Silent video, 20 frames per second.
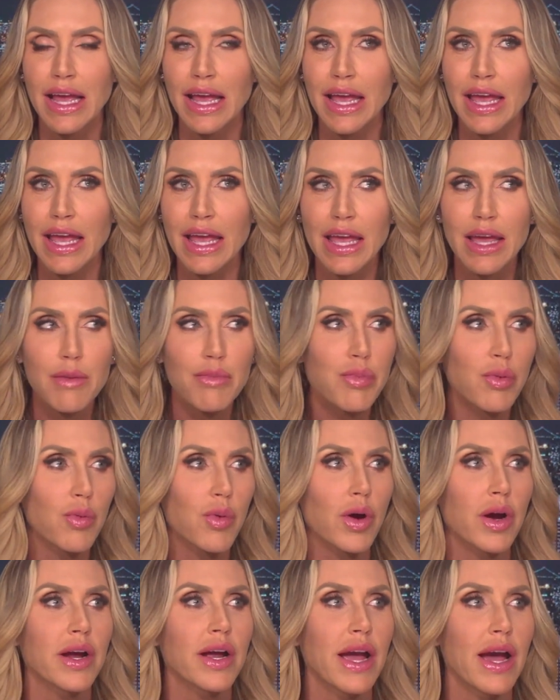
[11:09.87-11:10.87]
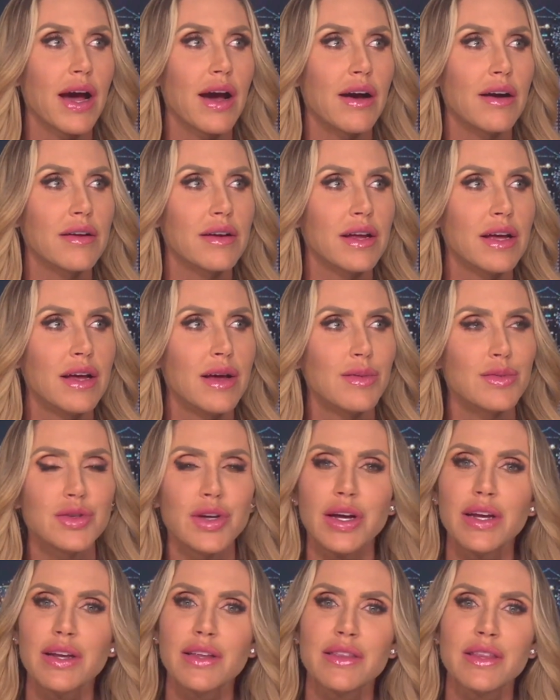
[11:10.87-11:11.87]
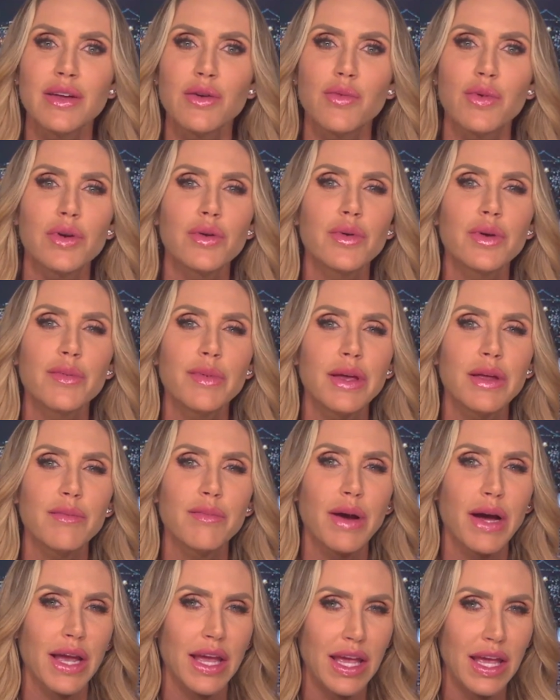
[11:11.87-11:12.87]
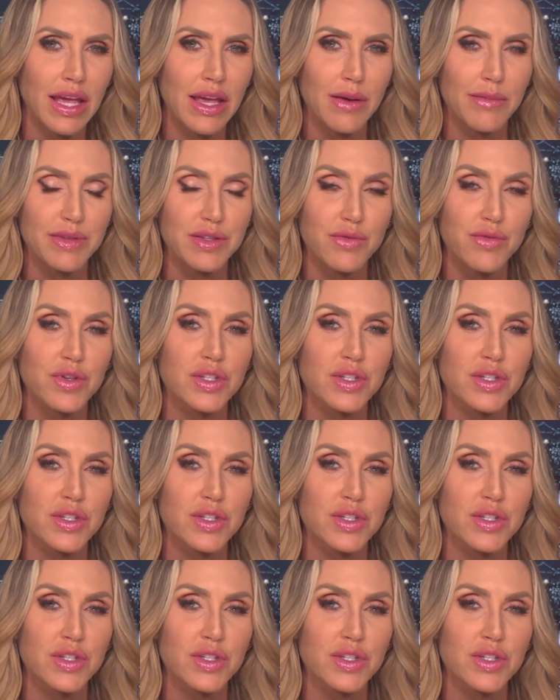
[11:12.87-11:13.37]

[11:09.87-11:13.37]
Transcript: Hip workout, trying to think, what do we mean by hips?